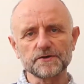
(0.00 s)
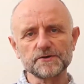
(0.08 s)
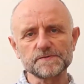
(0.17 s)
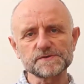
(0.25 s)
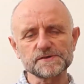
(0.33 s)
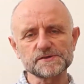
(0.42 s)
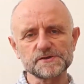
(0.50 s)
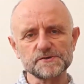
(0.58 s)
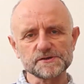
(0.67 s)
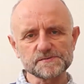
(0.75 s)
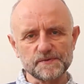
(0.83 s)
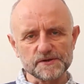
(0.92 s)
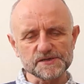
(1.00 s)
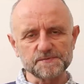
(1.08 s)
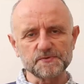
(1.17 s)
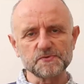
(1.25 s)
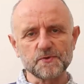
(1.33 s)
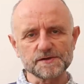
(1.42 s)
groups as soon as
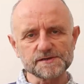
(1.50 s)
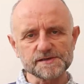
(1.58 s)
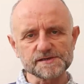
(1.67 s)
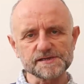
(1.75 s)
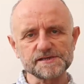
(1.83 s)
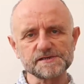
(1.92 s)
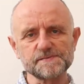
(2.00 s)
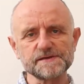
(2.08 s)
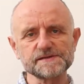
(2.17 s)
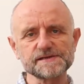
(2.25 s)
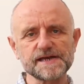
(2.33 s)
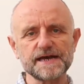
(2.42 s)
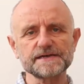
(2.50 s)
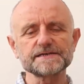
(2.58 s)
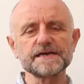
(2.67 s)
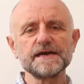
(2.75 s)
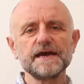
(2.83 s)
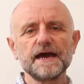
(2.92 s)
possible once the scene's been set,